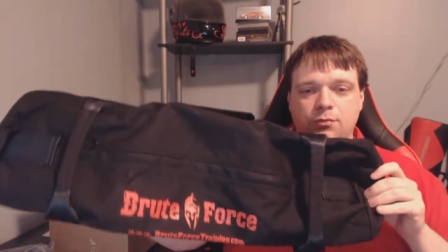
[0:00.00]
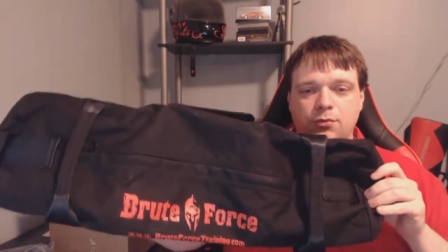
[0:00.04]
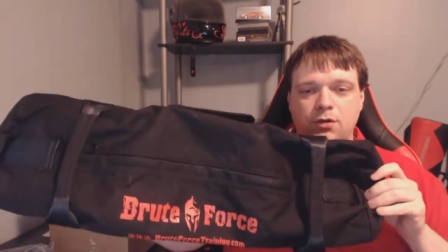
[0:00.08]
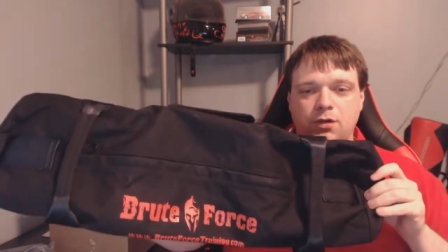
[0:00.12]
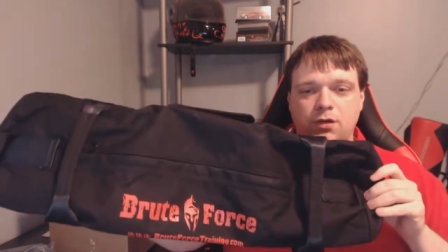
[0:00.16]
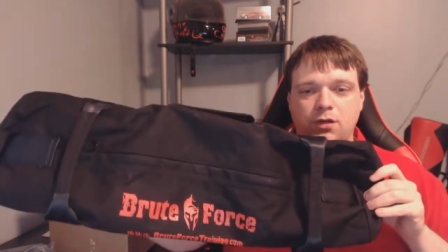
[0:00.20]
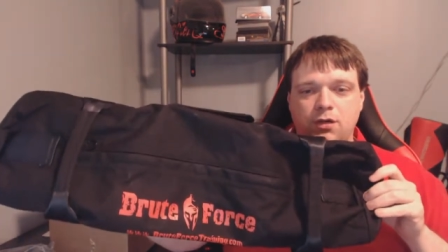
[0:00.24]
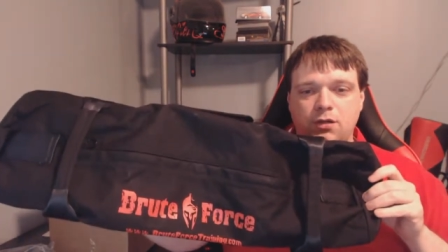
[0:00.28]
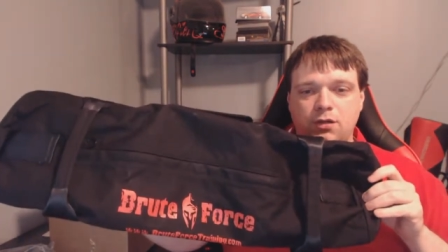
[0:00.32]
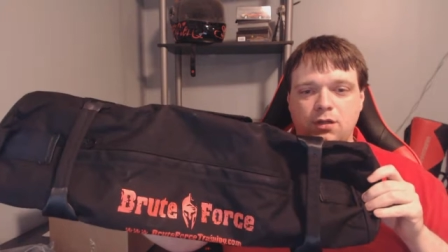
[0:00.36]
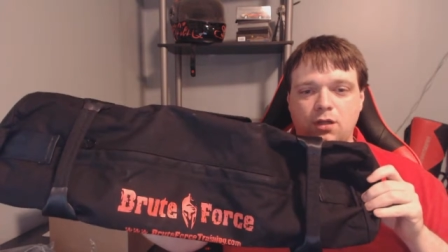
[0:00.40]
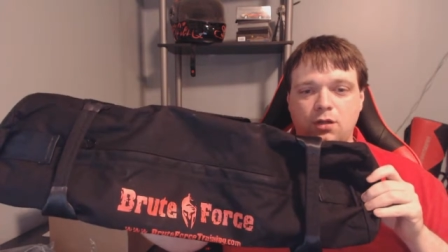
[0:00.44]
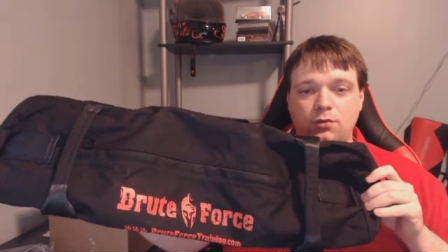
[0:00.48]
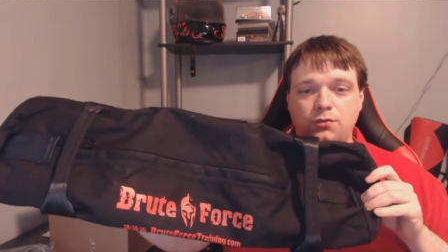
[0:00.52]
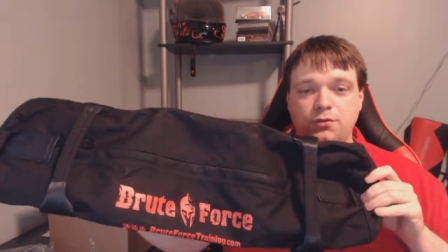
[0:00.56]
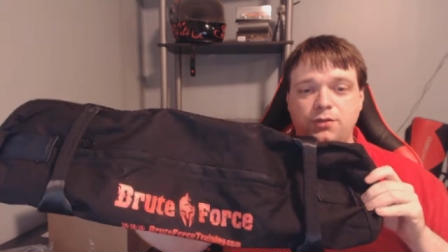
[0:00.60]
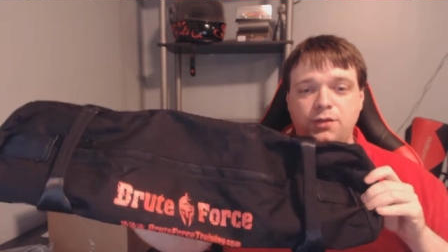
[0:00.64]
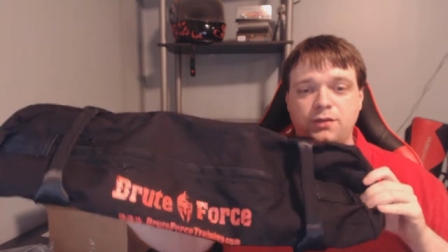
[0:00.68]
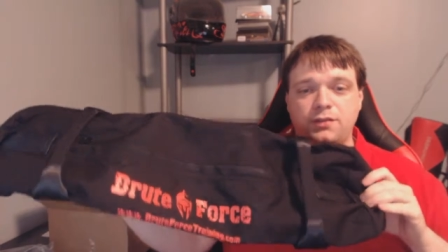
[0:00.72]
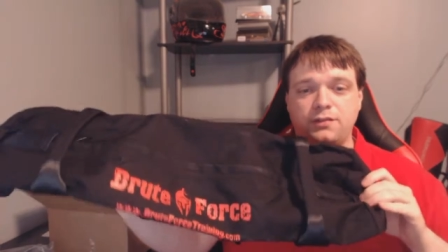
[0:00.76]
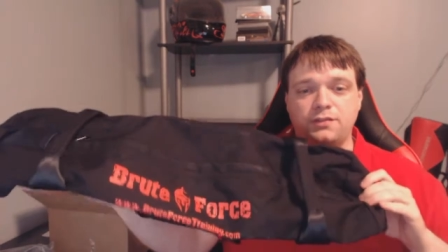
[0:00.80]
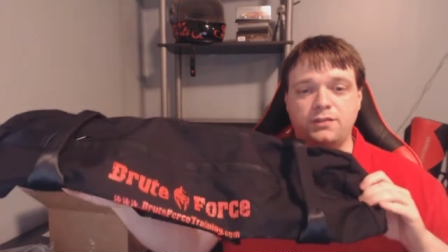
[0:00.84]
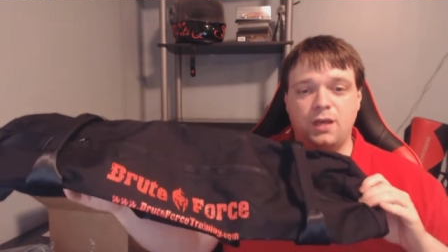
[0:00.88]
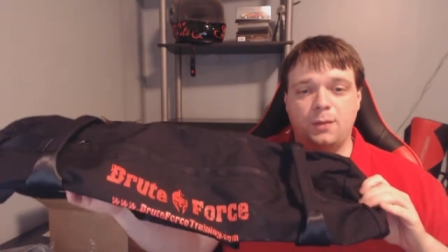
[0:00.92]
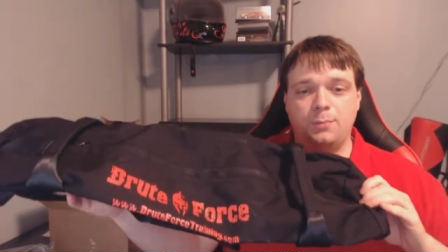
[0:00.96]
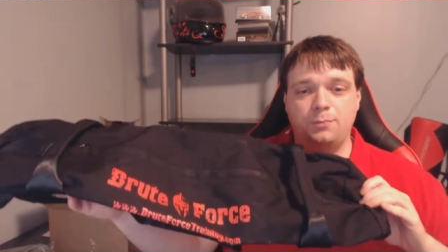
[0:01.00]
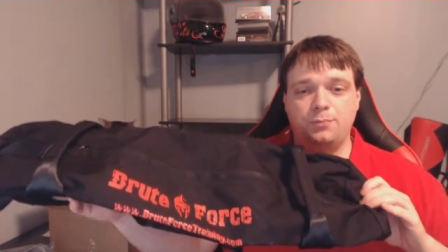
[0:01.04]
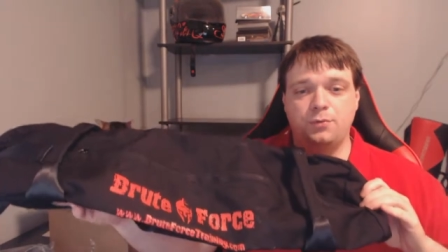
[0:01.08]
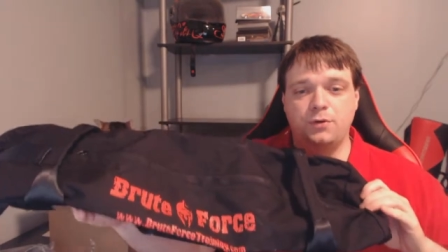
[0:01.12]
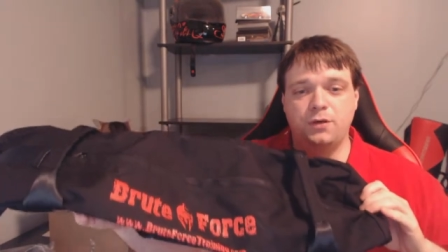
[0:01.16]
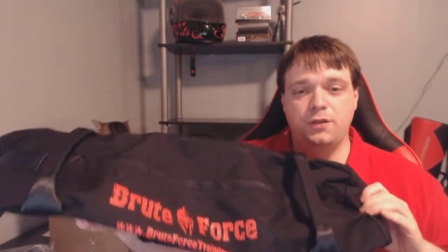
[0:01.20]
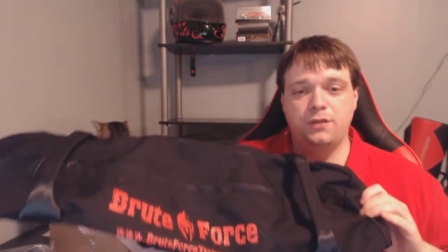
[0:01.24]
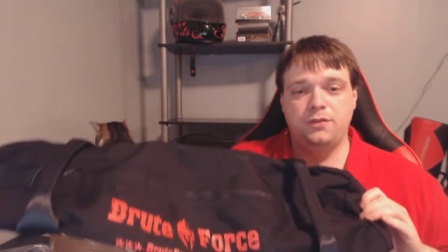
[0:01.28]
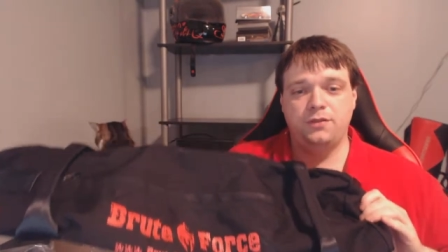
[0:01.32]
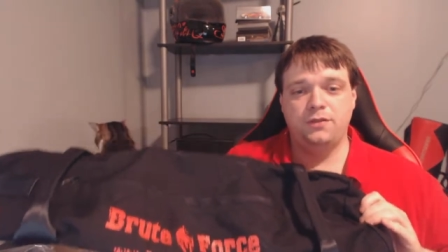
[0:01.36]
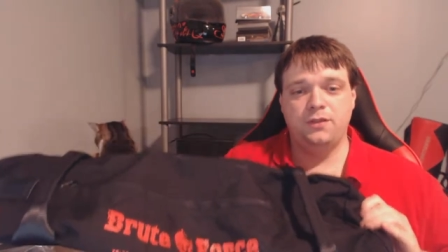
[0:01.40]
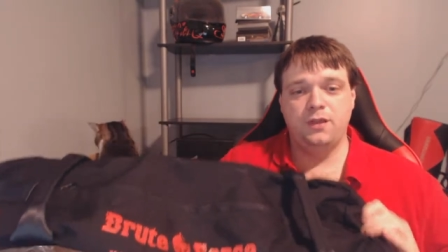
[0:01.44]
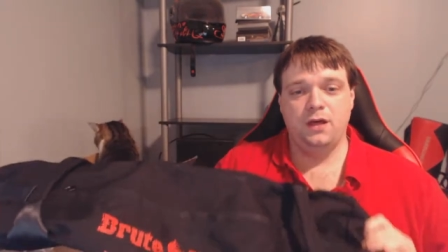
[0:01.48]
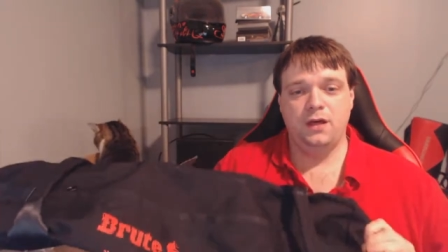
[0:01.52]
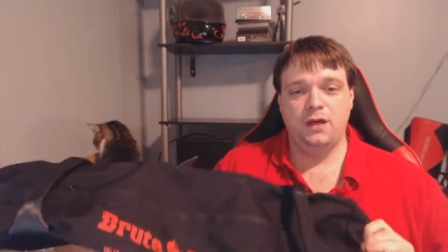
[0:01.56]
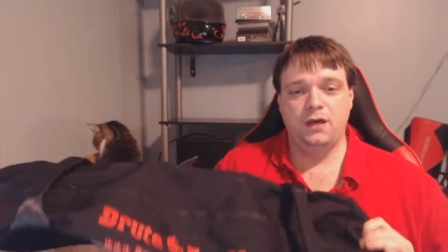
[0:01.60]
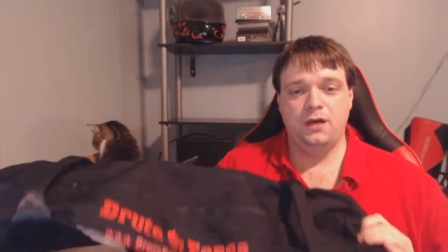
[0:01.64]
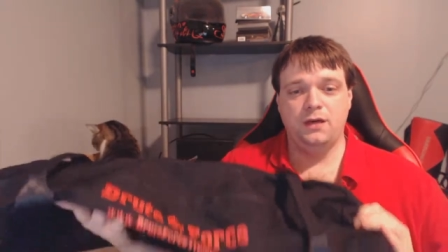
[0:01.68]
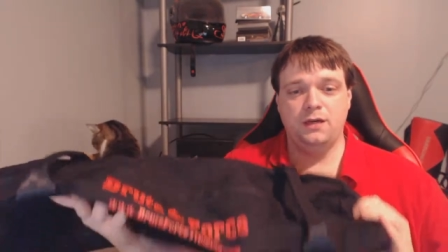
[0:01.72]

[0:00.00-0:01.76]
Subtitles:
We're going to load this up with